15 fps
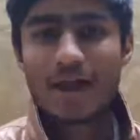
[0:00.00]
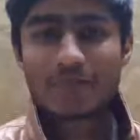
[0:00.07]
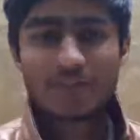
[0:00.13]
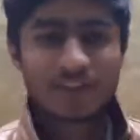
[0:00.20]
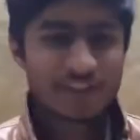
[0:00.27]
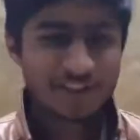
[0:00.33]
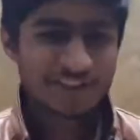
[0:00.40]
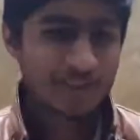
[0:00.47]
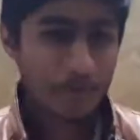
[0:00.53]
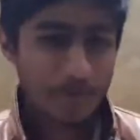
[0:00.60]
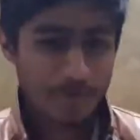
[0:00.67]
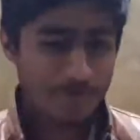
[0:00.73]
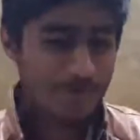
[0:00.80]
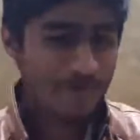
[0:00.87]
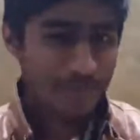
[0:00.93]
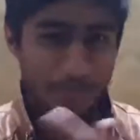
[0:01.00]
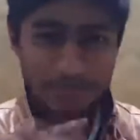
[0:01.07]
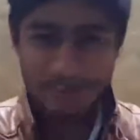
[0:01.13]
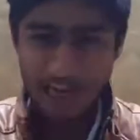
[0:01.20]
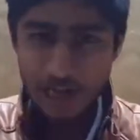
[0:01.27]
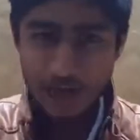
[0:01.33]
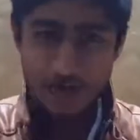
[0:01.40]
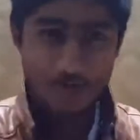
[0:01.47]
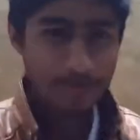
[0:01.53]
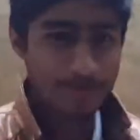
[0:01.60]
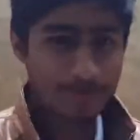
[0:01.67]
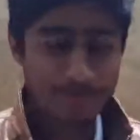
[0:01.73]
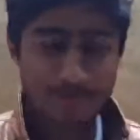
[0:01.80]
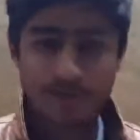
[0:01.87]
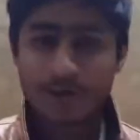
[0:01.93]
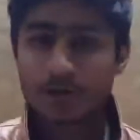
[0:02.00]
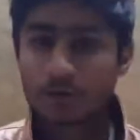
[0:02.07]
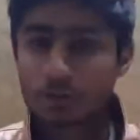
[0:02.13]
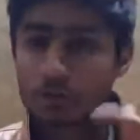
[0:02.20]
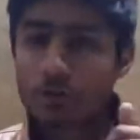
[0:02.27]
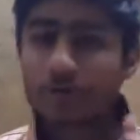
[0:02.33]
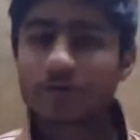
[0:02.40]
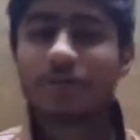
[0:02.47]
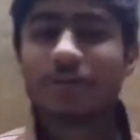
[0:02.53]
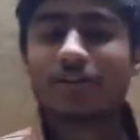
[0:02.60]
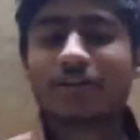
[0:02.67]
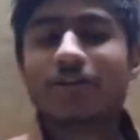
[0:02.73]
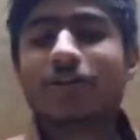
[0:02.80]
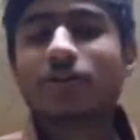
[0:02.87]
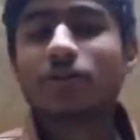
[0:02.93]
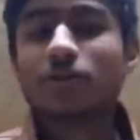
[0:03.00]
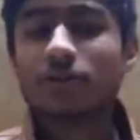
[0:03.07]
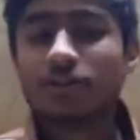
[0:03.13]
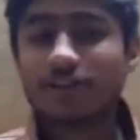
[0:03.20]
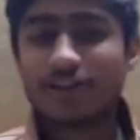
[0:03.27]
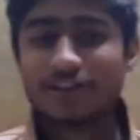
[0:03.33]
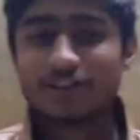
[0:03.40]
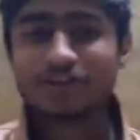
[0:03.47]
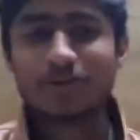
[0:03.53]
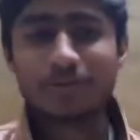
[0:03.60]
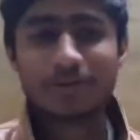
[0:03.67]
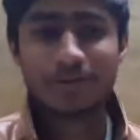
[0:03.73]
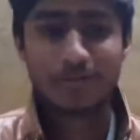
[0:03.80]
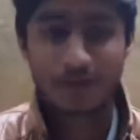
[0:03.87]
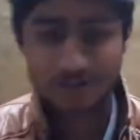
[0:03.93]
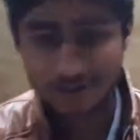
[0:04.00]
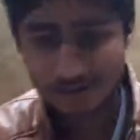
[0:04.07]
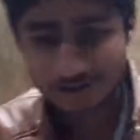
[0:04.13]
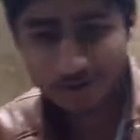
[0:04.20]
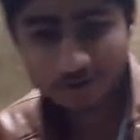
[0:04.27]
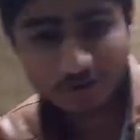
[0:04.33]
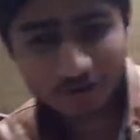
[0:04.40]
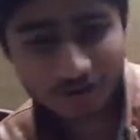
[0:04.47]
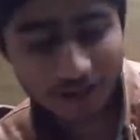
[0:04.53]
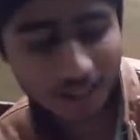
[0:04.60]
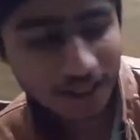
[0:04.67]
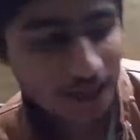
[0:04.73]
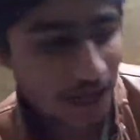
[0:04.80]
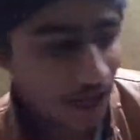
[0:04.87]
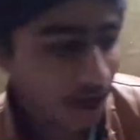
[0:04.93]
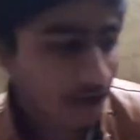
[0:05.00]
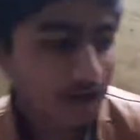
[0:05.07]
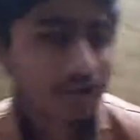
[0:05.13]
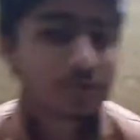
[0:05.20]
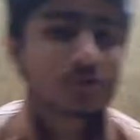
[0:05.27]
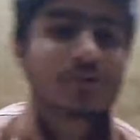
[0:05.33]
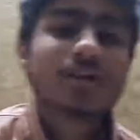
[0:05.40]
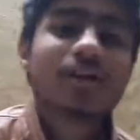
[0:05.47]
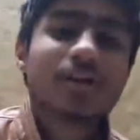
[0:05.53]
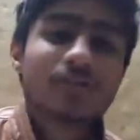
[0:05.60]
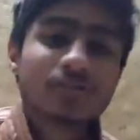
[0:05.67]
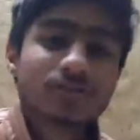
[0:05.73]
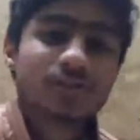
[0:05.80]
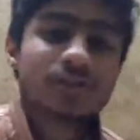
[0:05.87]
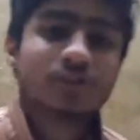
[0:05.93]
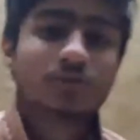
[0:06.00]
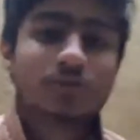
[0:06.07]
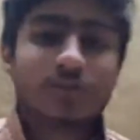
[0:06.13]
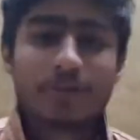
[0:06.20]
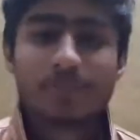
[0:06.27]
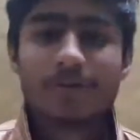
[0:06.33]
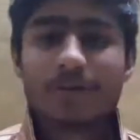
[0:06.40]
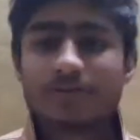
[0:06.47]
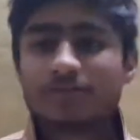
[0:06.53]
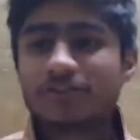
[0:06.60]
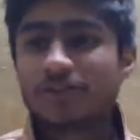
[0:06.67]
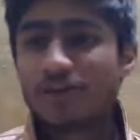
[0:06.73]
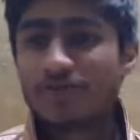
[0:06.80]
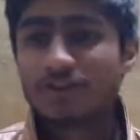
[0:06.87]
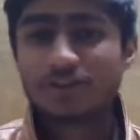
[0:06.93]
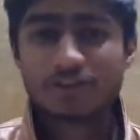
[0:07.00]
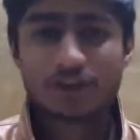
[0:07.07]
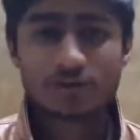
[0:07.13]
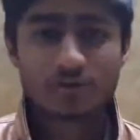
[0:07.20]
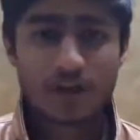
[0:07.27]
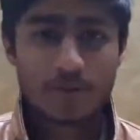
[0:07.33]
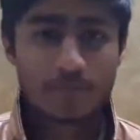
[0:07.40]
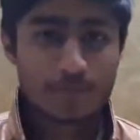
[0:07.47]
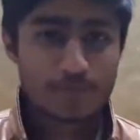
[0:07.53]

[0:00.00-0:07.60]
back with another tutorial. You know, that is the beatboxing tutorial. And today I will teach you the PF snare, which sounds like